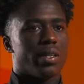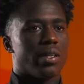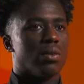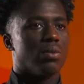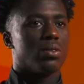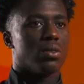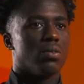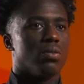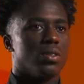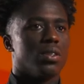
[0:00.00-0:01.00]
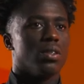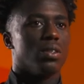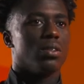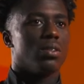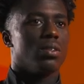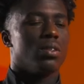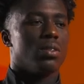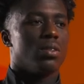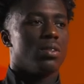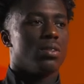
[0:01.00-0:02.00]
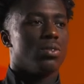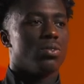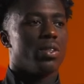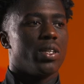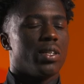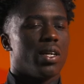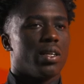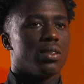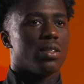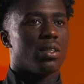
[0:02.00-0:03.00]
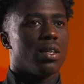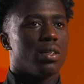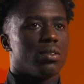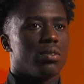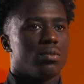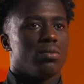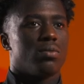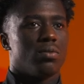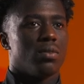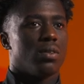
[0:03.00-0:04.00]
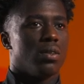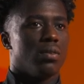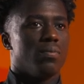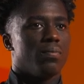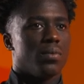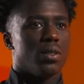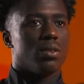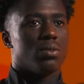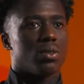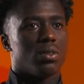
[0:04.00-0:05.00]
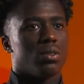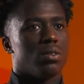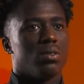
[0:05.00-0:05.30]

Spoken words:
again was obviously was really nice and it was good.